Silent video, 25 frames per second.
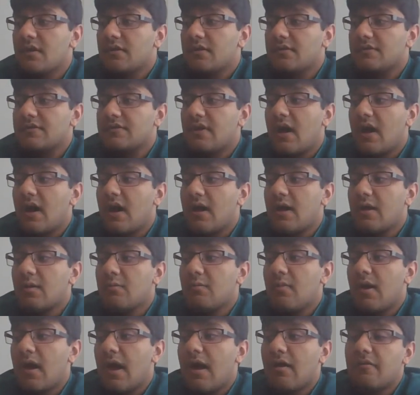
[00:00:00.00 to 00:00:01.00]

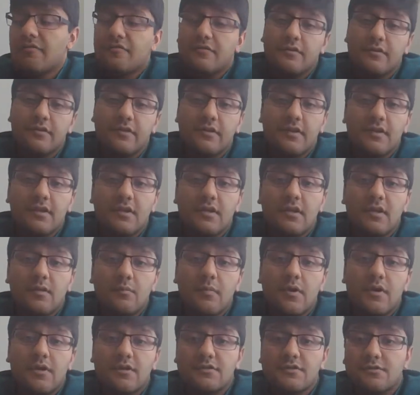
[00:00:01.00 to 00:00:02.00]
time after the
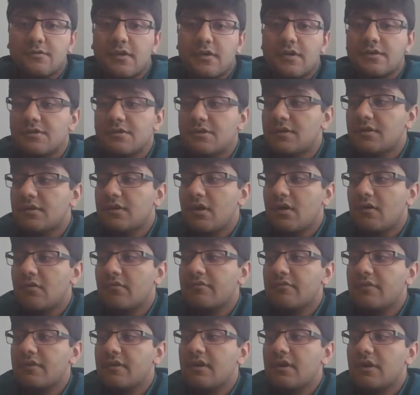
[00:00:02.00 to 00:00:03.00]
administration
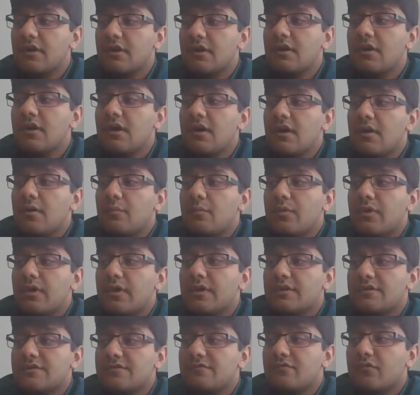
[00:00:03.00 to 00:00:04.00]
of the
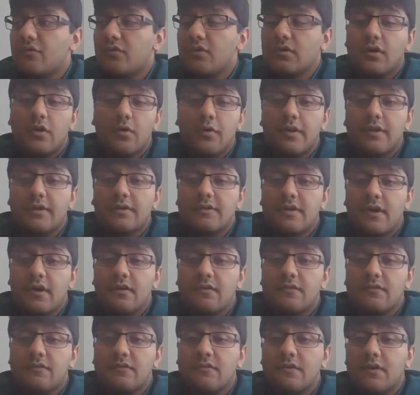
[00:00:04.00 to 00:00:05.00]
BH4 loading
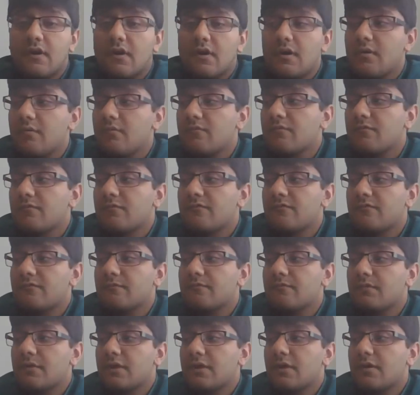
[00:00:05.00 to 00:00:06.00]
test,
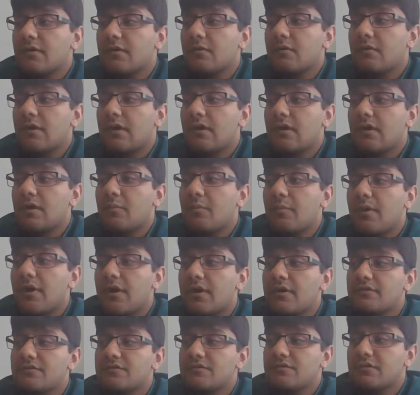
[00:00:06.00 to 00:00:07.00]

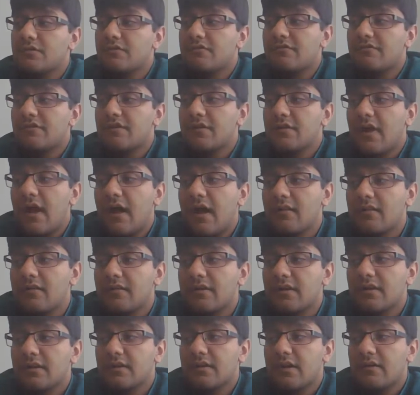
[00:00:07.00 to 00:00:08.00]
compared to the
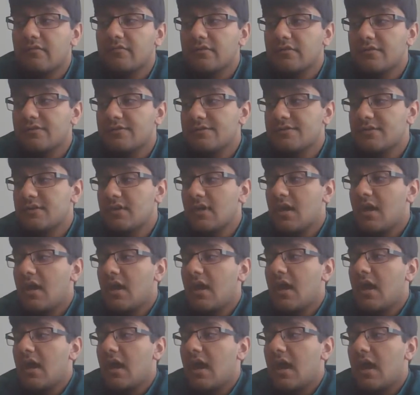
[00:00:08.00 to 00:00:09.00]
phenylalanine levels.
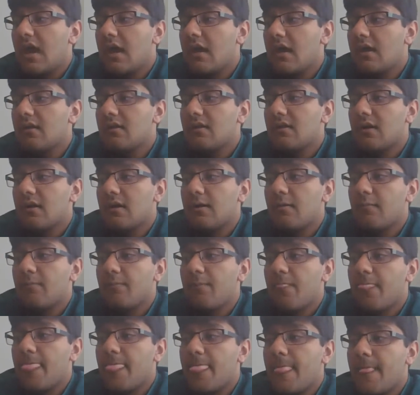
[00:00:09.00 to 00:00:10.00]
And
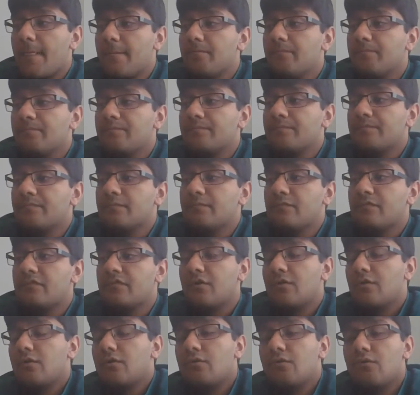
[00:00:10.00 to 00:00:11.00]

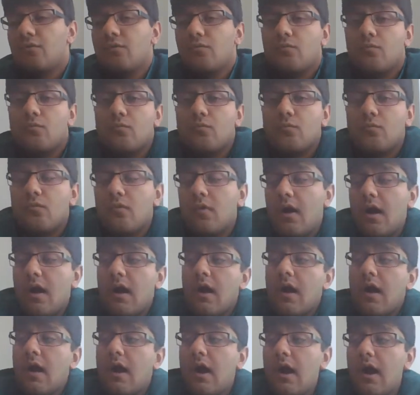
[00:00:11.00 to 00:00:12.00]
so
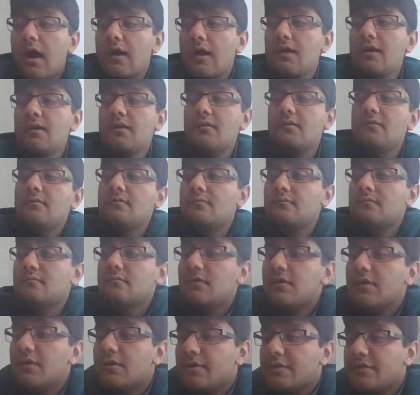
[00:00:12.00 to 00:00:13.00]
I,
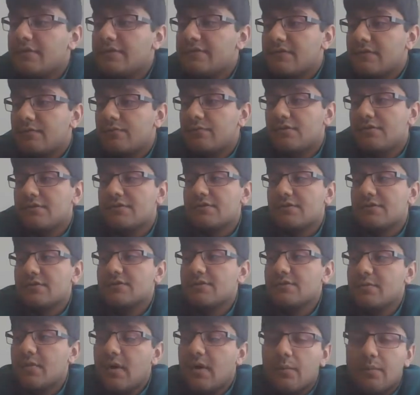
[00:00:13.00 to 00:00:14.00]
did some research
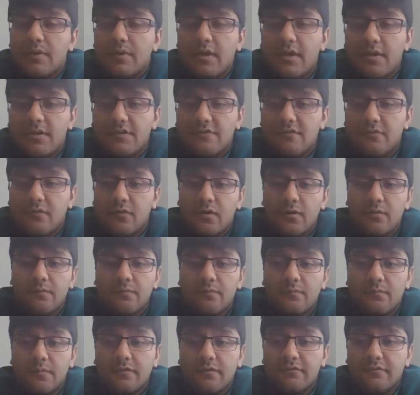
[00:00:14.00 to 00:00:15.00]
about BH4
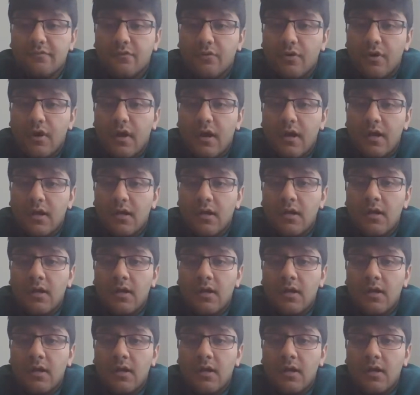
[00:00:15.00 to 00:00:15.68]
before I